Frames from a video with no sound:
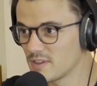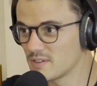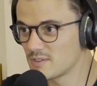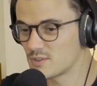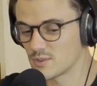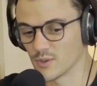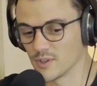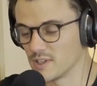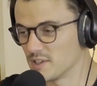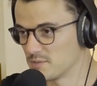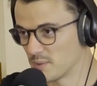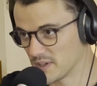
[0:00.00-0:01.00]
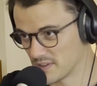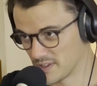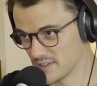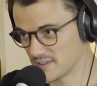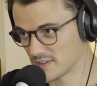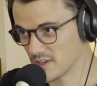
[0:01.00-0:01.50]
surely he's beating
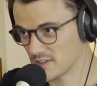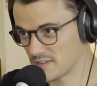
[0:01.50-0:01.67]
their slot.